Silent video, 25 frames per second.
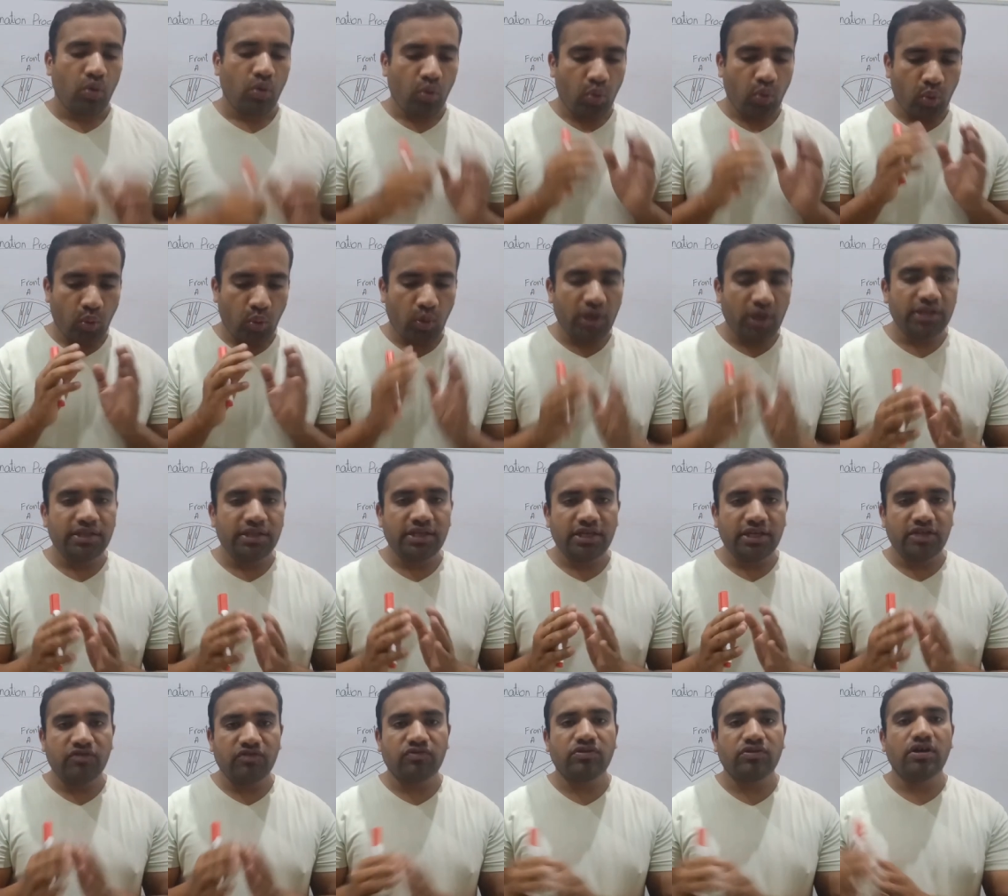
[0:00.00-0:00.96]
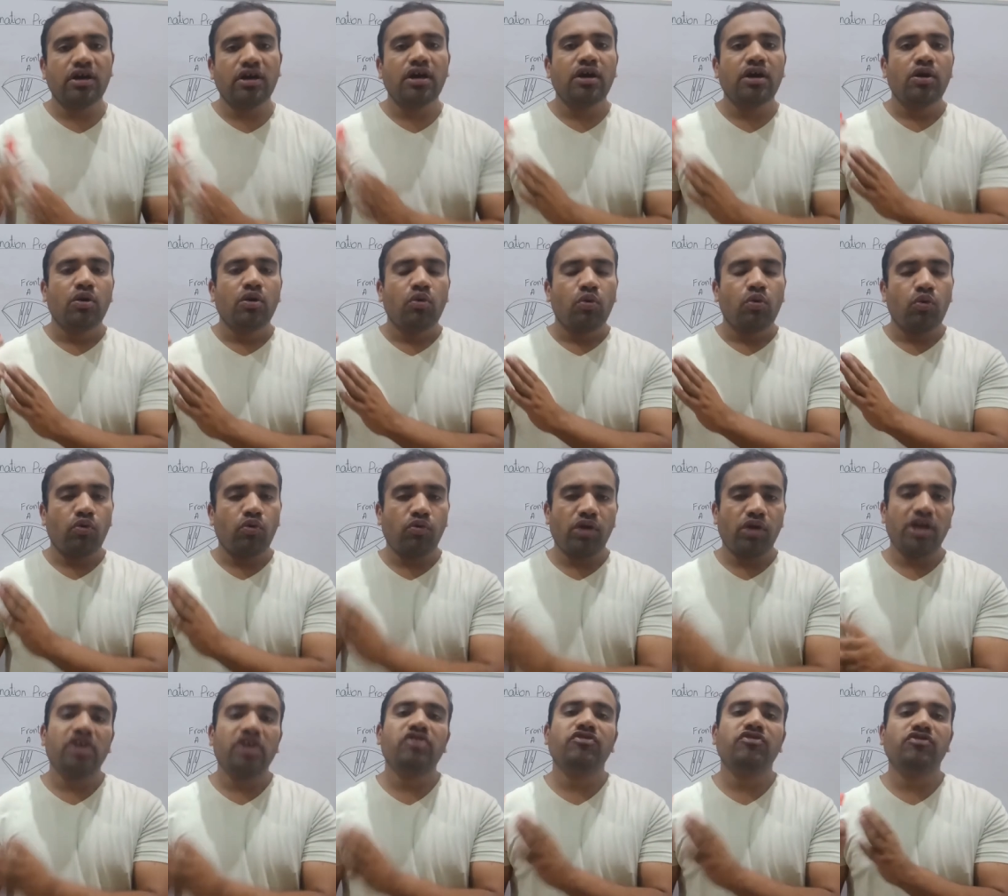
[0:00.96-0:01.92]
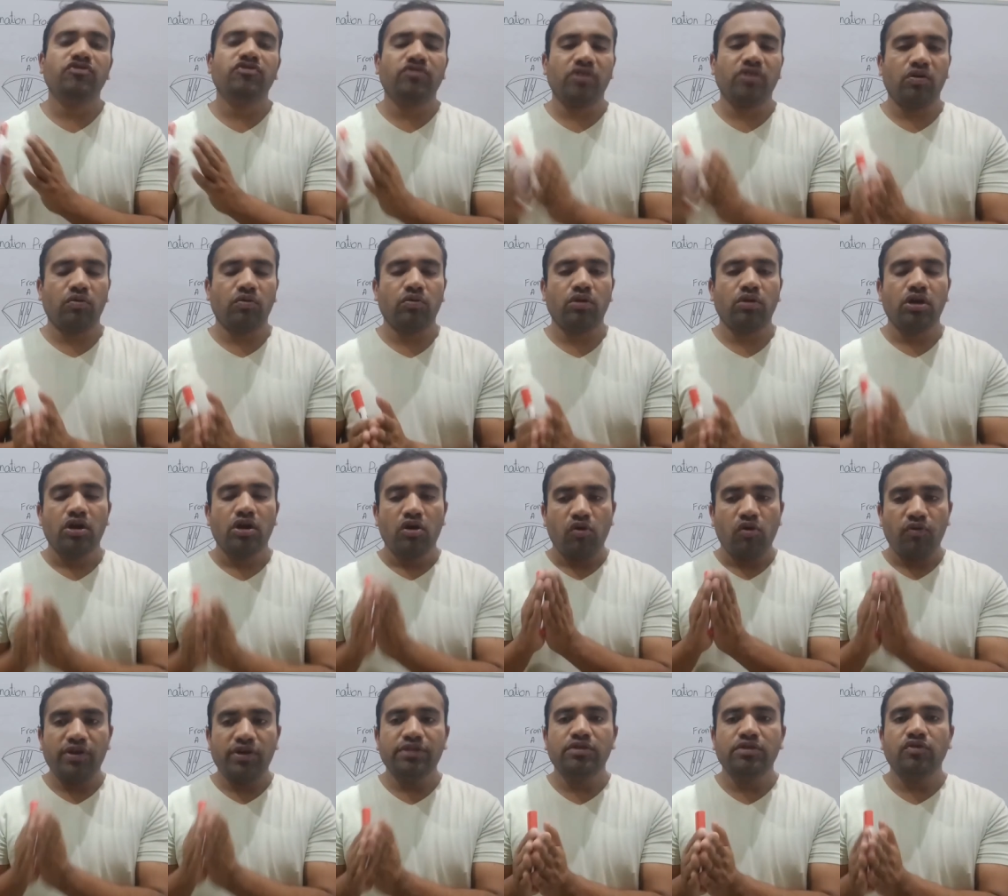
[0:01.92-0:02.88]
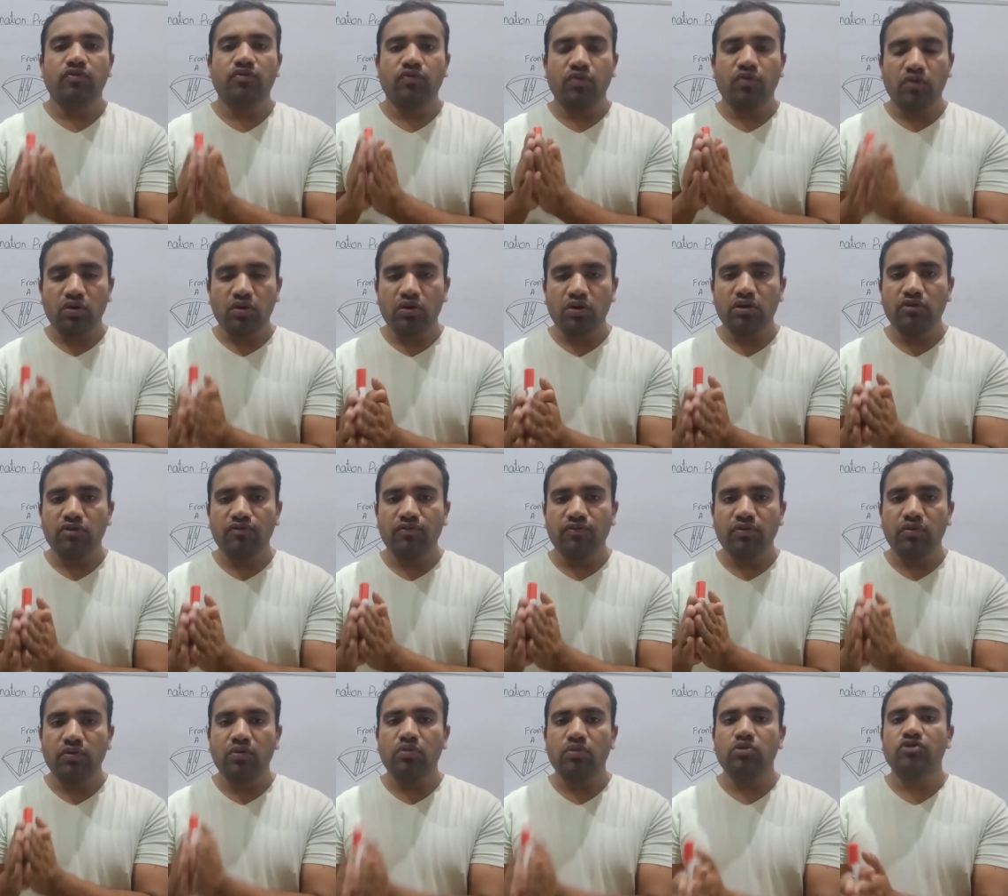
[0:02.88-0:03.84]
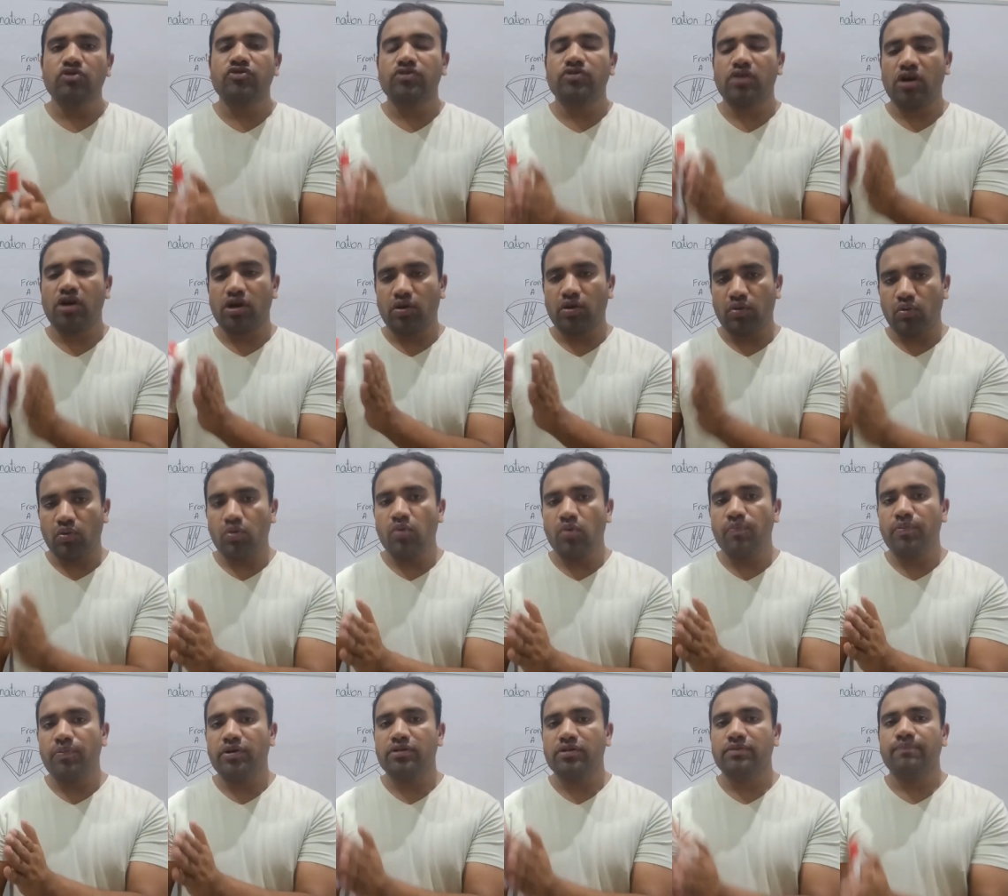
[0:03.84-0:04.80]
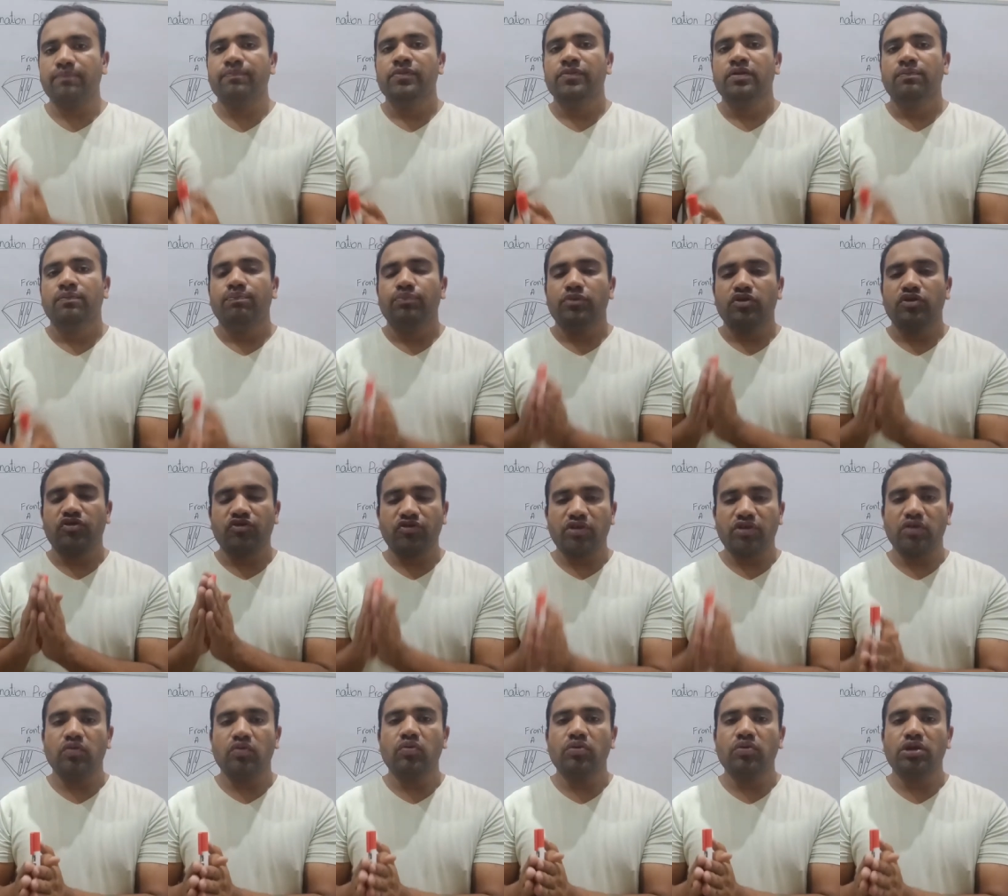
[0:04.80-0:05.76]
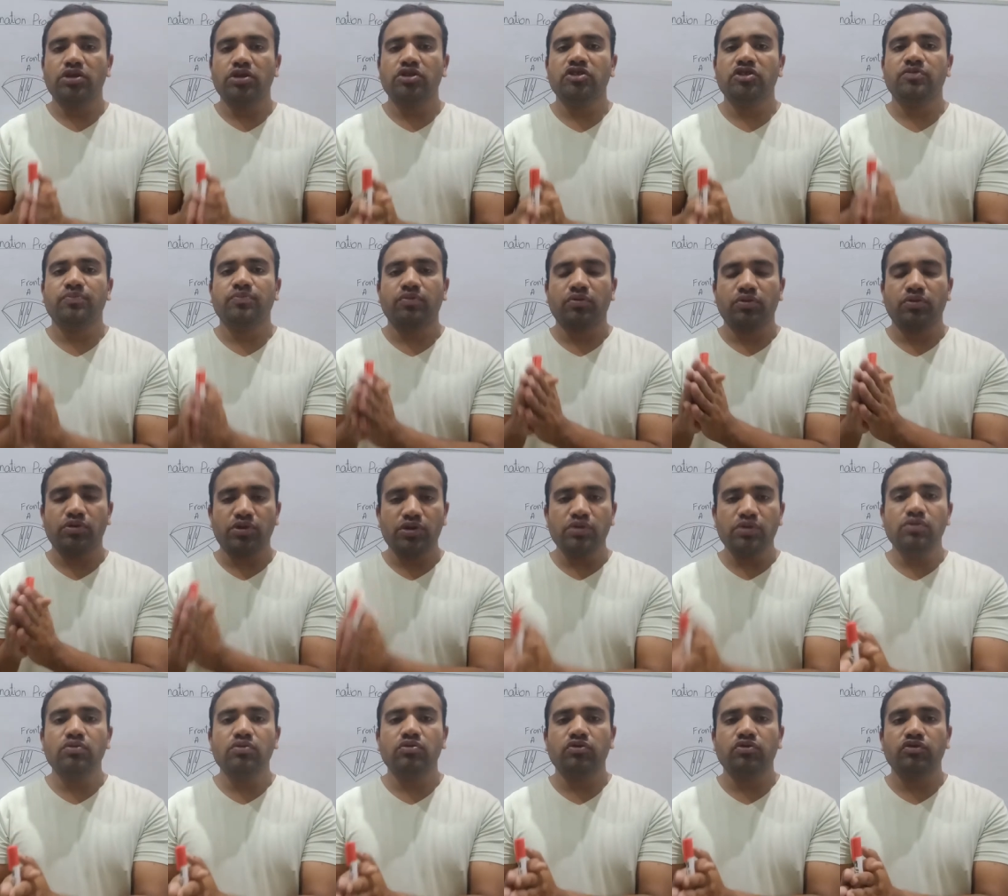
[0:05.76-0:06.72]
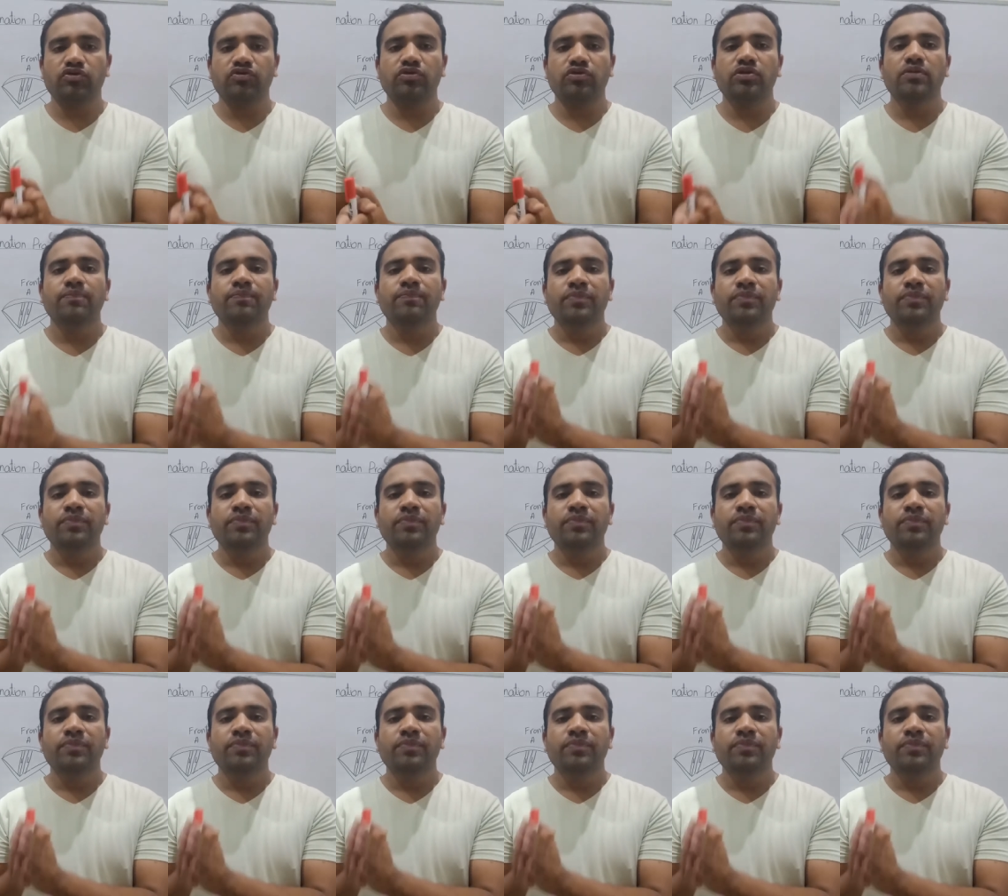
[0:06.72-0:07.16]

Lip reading: One is the voiced sound. When the vocal folds are open, the sound that is produced,